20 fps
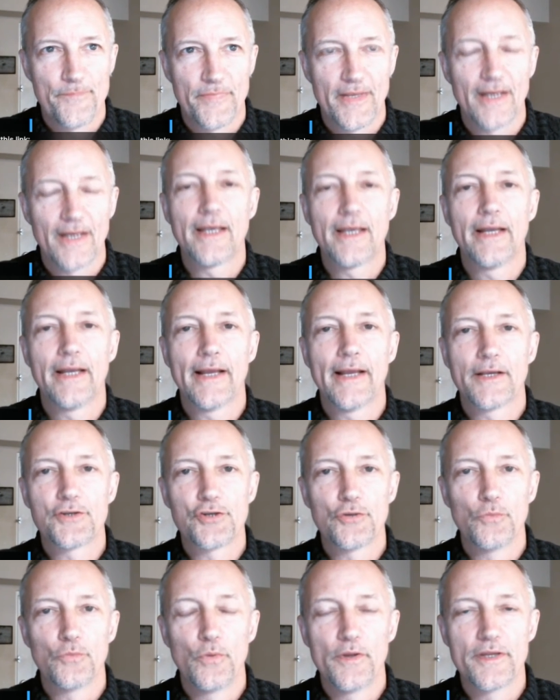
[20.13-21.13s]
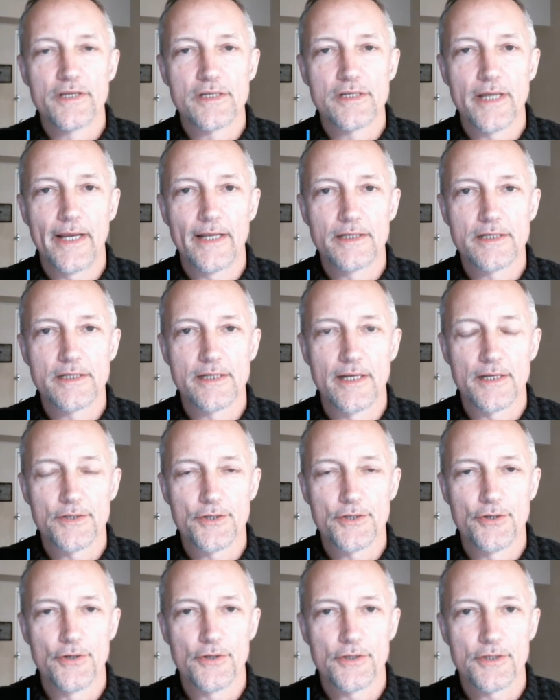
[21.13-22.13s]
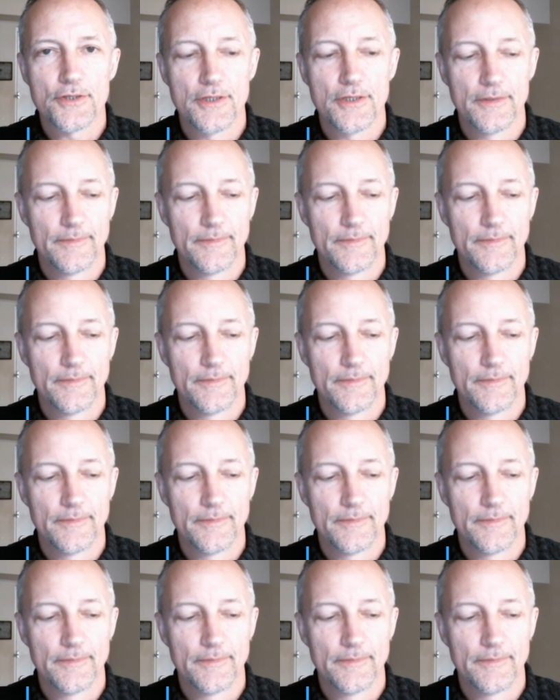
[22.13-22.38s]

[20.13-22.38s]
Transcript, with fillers: a connection with his ancestors,